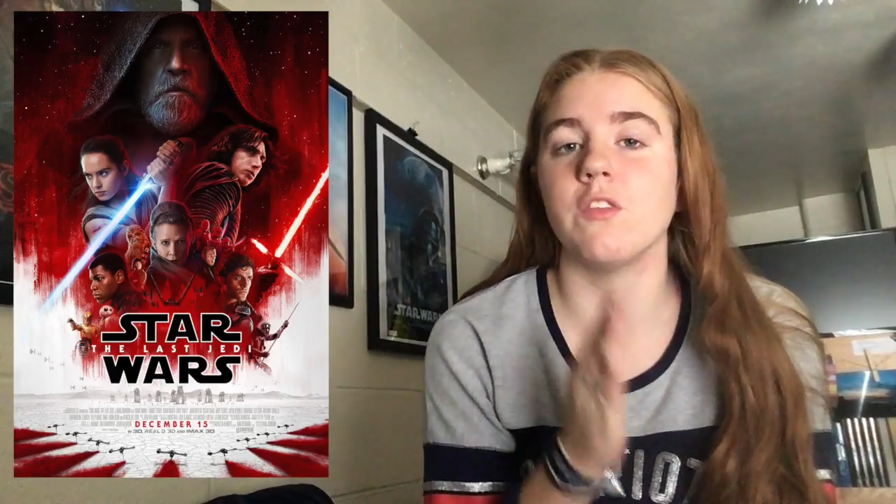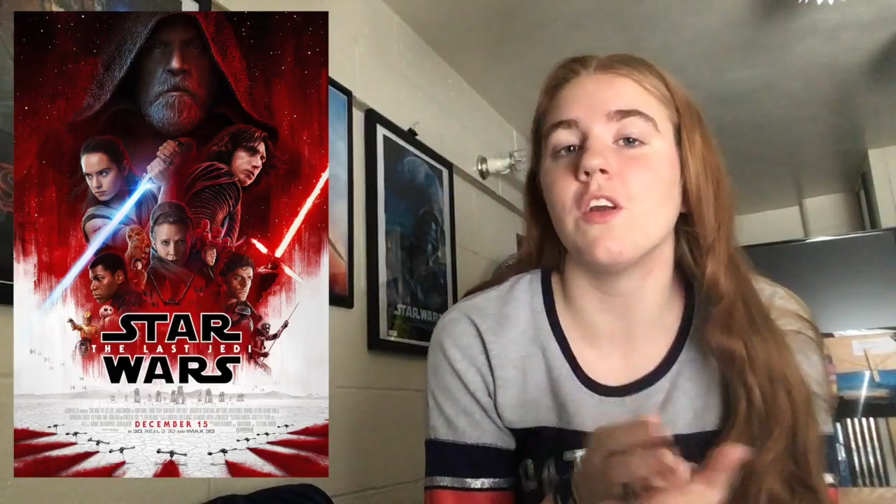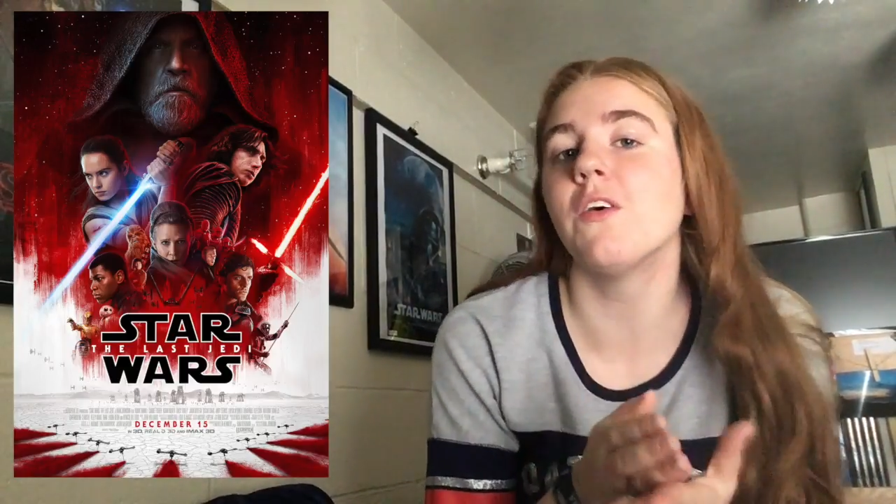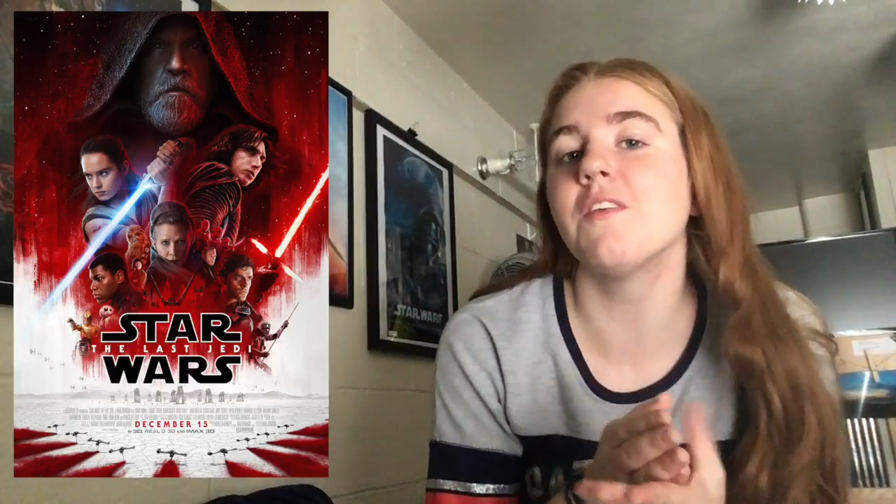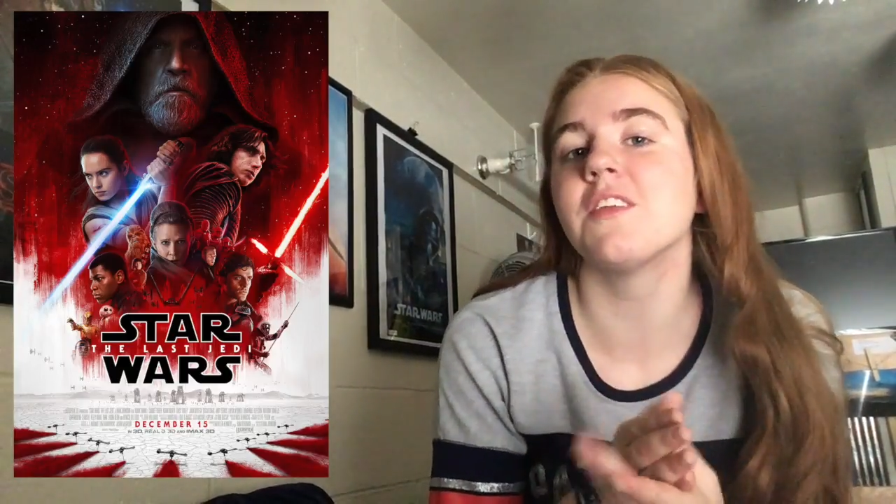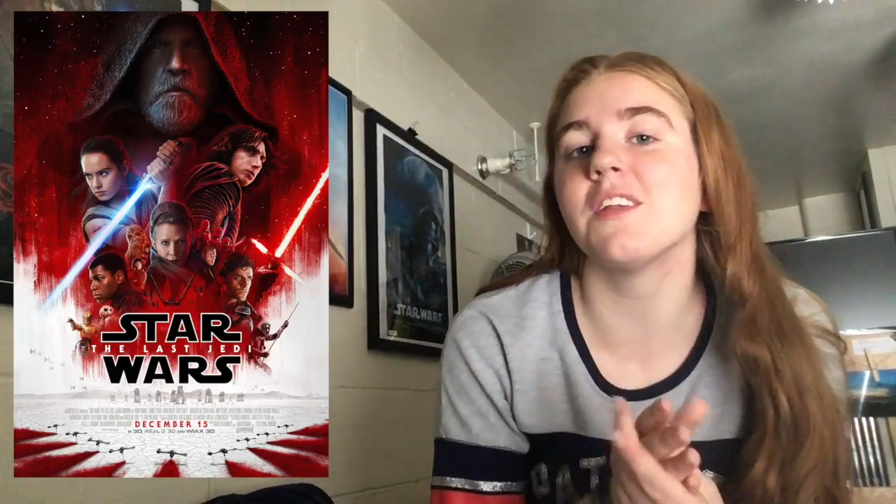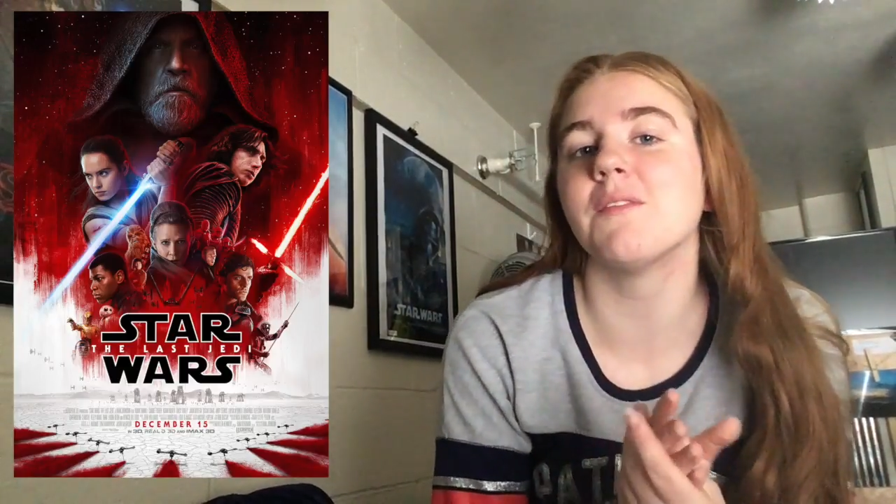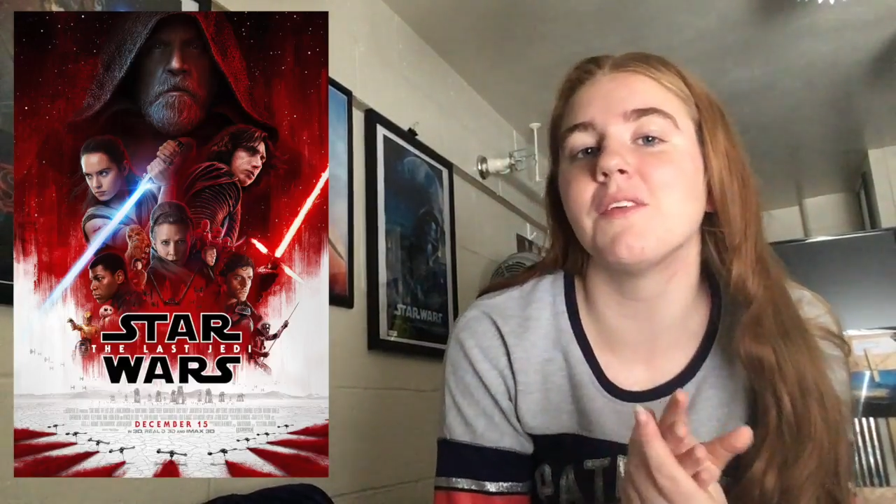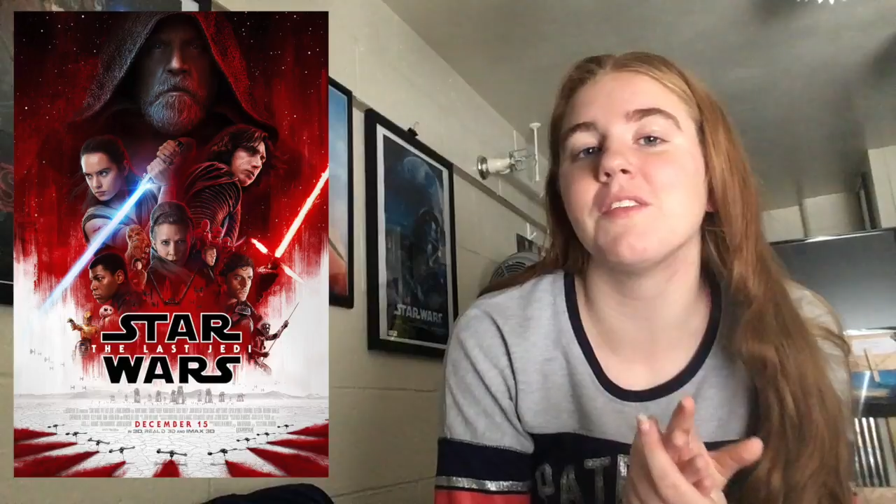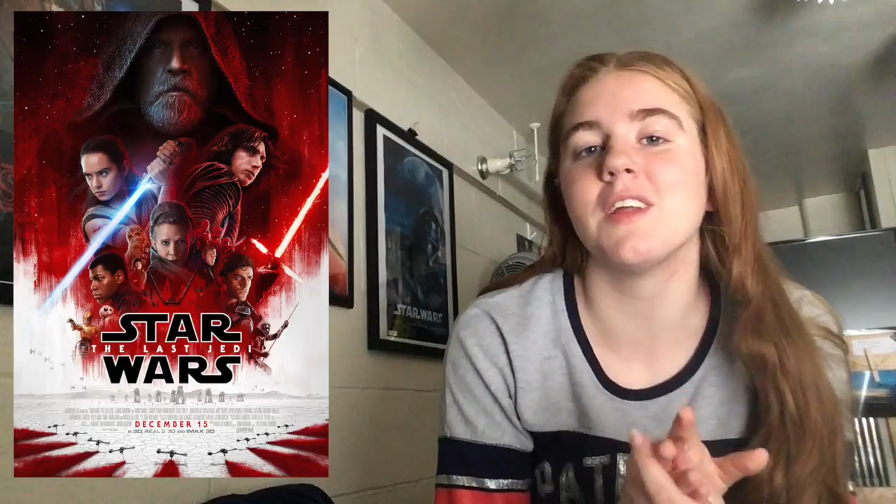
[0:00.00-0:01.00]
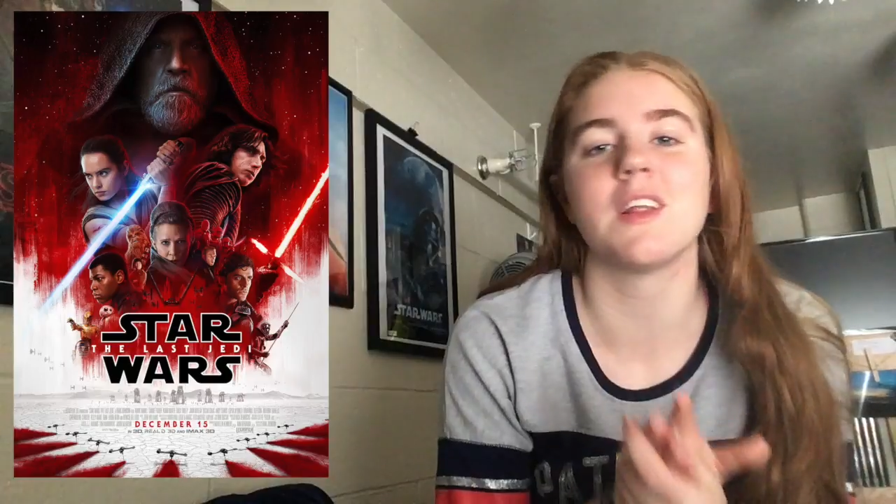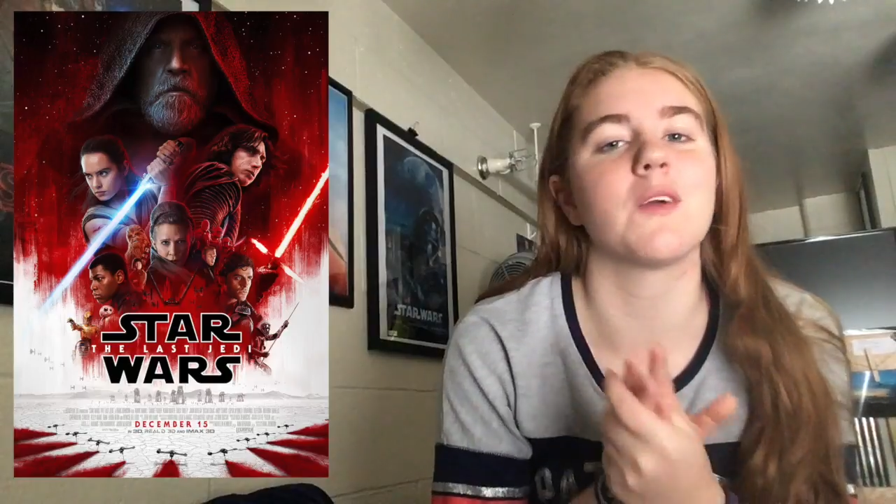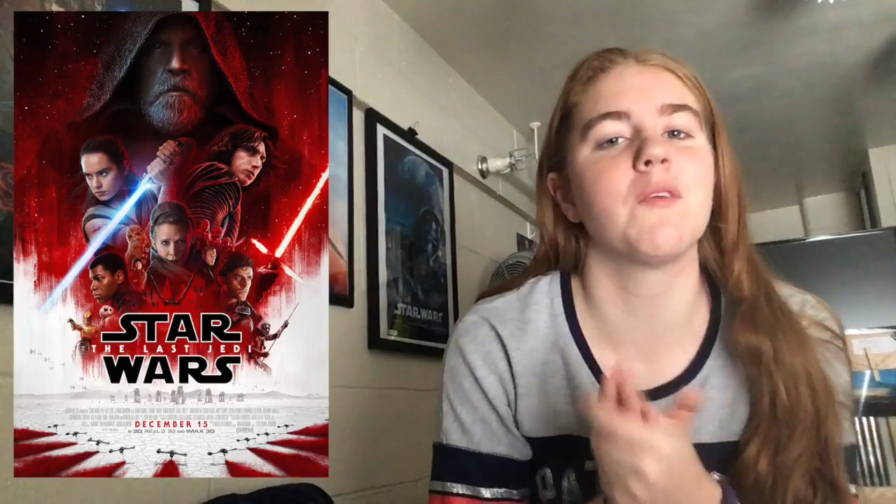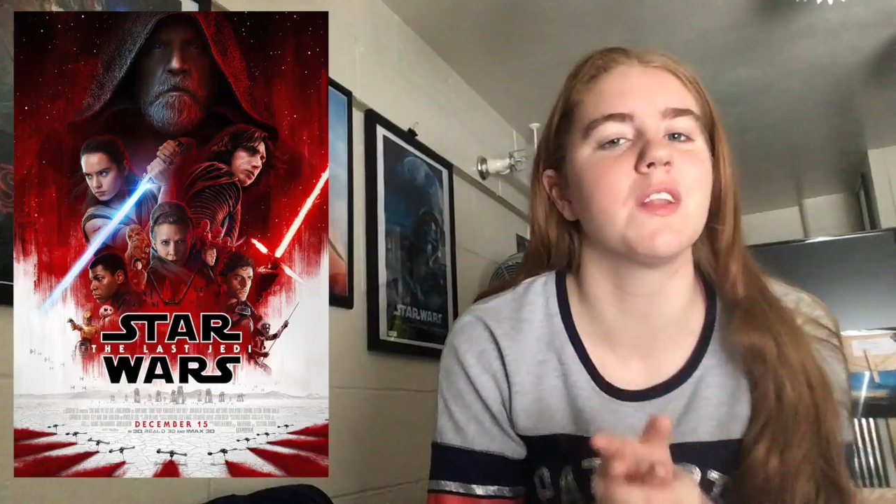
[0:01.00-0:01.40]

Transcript: even know have seen the movie and like